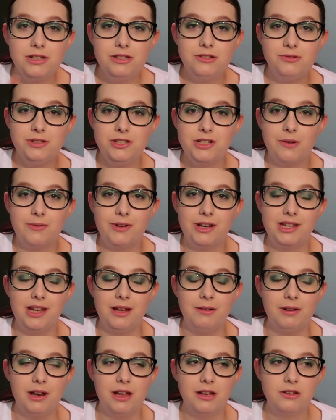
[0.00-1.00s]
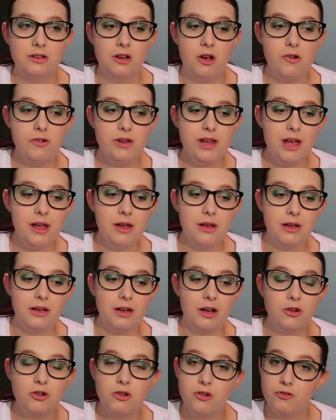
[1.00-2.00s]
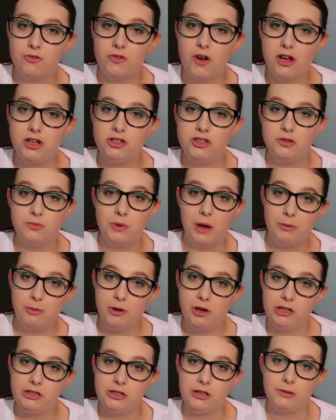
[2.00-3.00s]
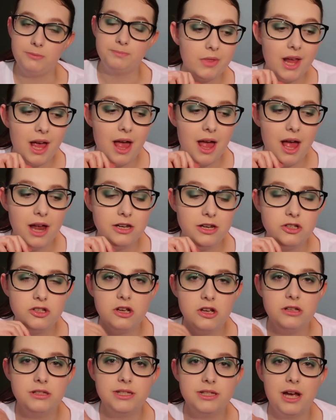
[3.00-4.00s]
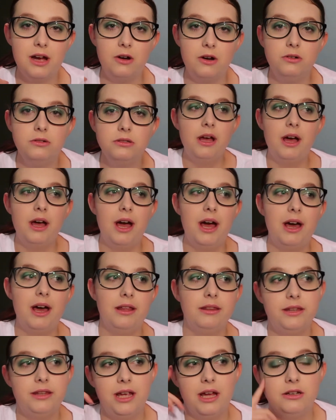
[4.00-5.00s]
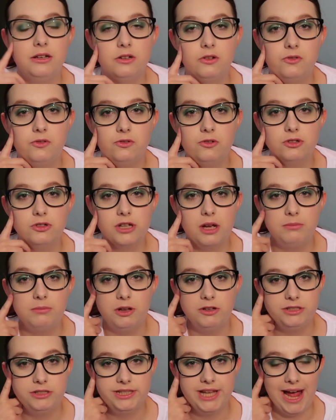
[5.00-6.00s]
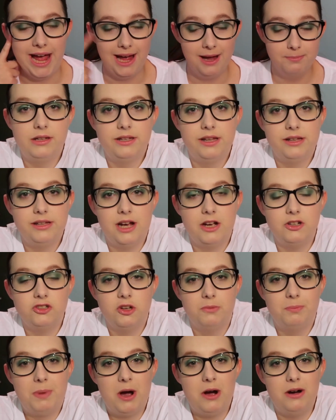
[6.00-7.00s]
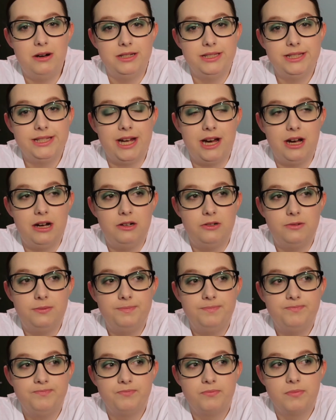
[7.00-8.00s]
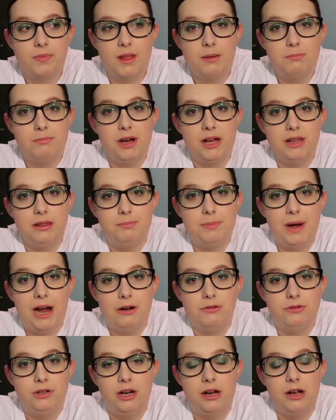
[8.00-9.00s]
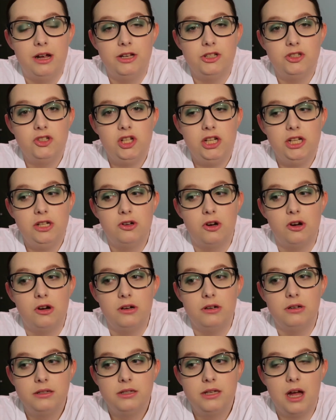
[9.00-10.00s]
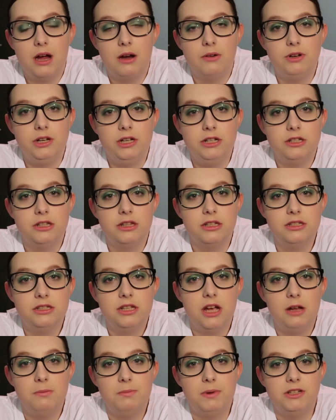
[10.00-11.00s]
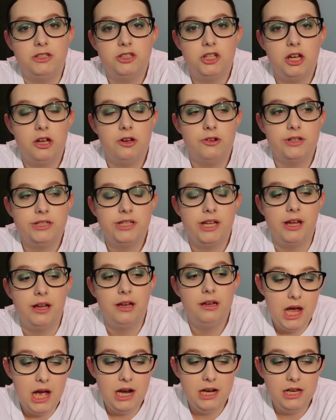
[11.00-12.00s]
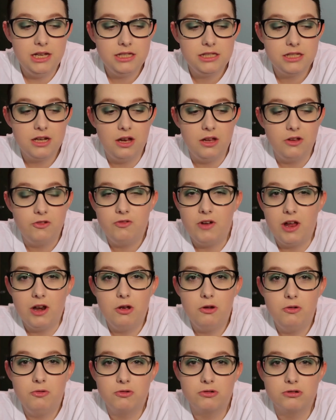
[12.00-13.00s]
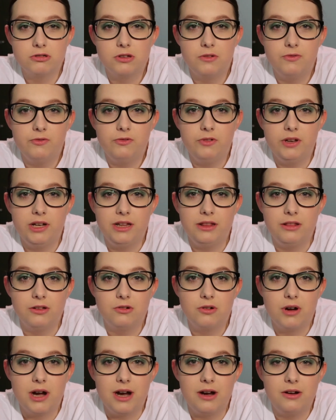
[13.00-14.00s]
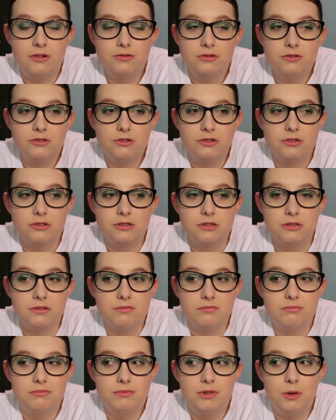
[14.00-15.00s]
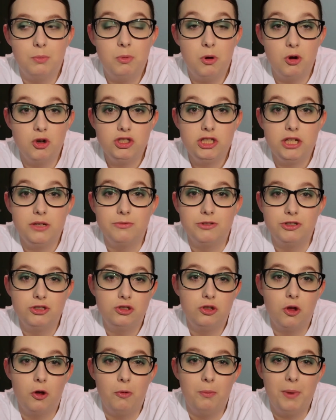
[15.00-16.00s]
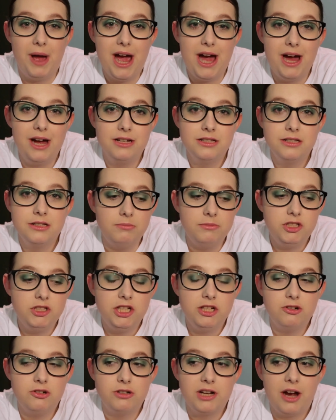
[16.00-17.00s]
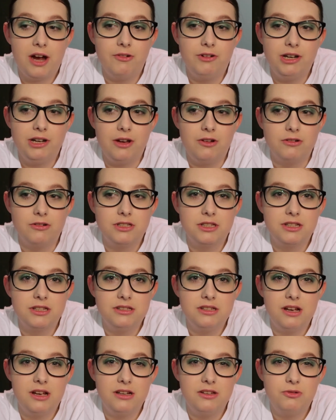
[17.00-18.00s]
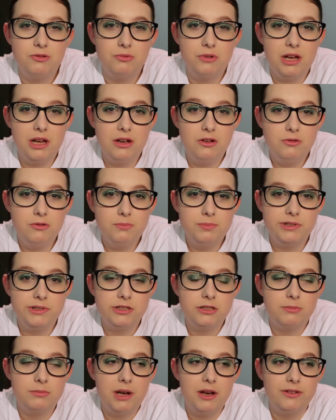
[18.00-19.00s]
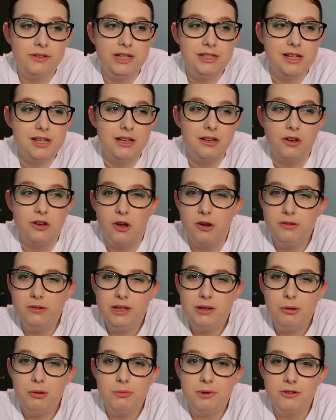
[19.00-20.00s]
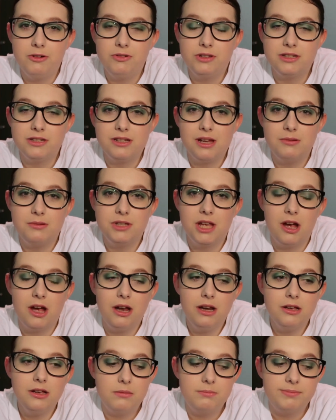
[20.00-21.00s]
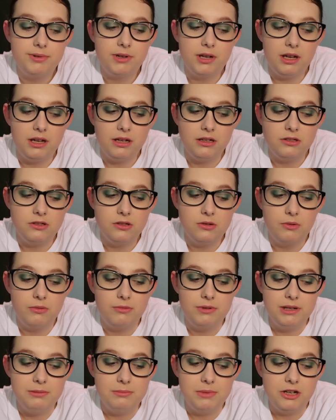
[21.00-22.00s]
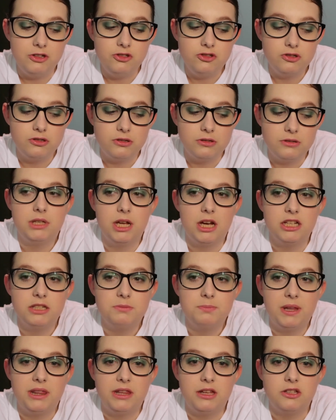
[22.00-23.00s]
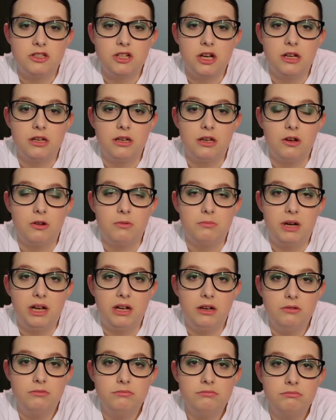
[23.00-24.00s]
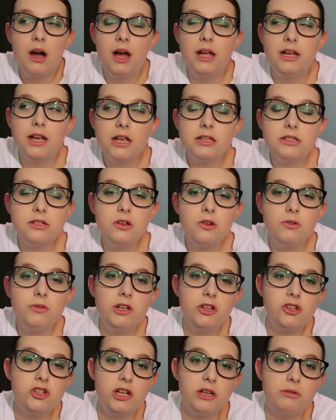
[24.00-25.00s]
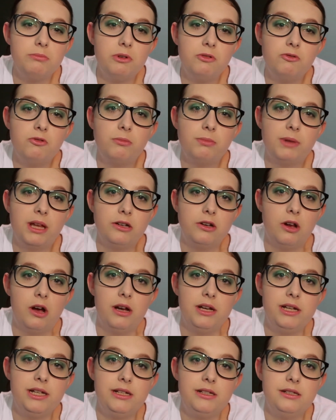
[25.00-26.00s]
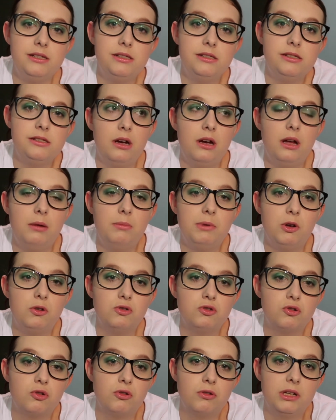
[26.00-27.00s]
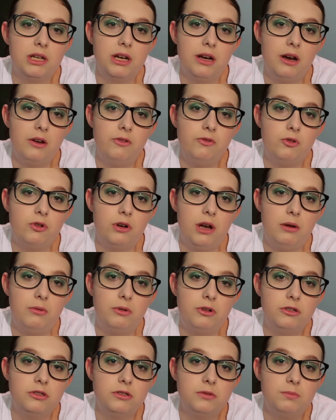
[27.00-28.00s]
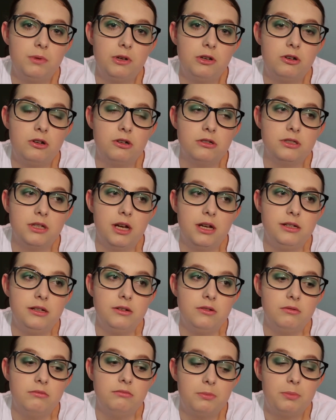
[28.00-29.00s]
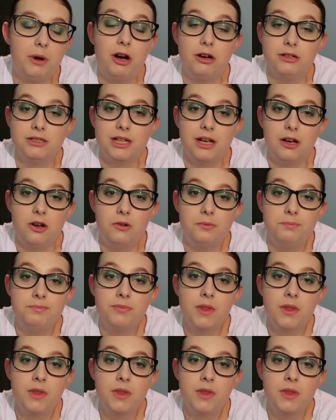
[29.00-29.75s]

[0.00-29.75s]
to each other and they were like, oh yeah, I couldn't find you, where were you? And it turns out at the end of All Time Low's set, Natasha passed out by the barrier and she got carried to the side by security. Alice like fell over or something in the crowd because the pushing was so bad. She got carried out to the side as well, but somehow they didn't know they were both at the same side. But like no one really mentioned that I spent the entire night on my own. I guess the only achievement from that night is I'm a lot stronger than I thought I was, because I didn't pass out.